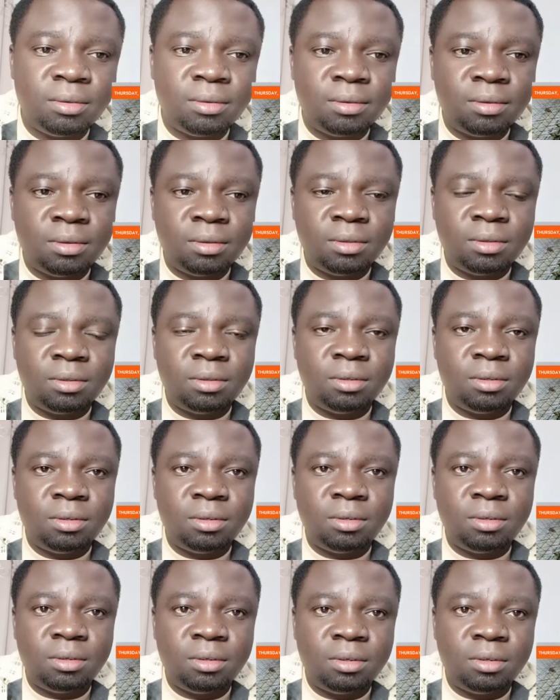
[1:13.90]

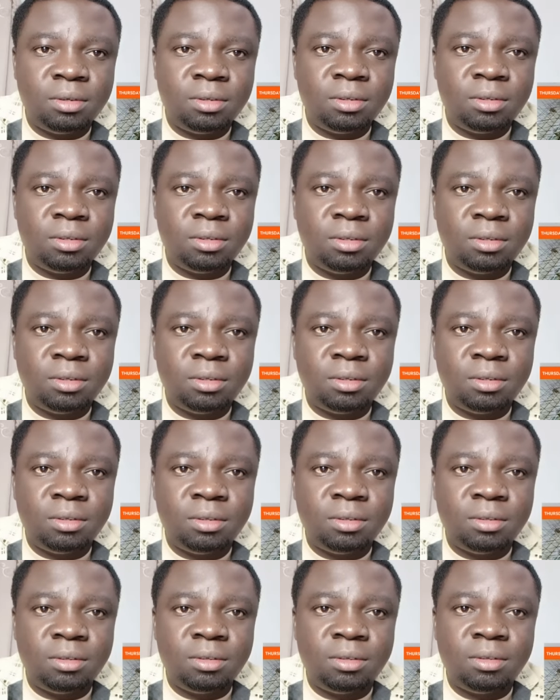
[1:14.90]

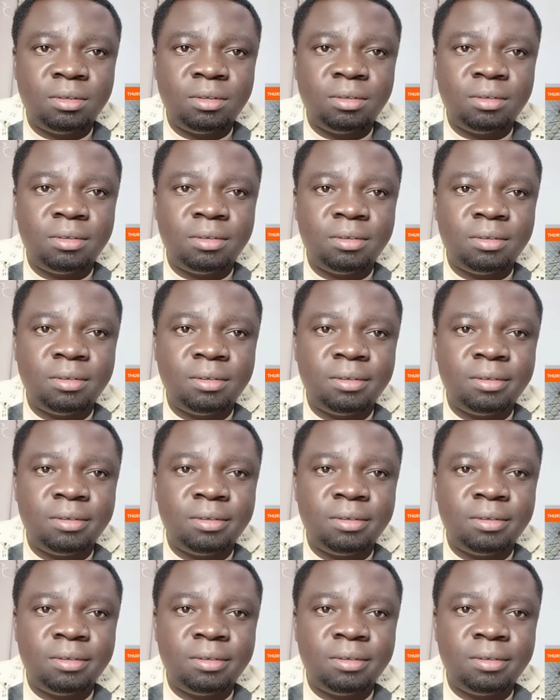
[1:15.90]
(no one is talking)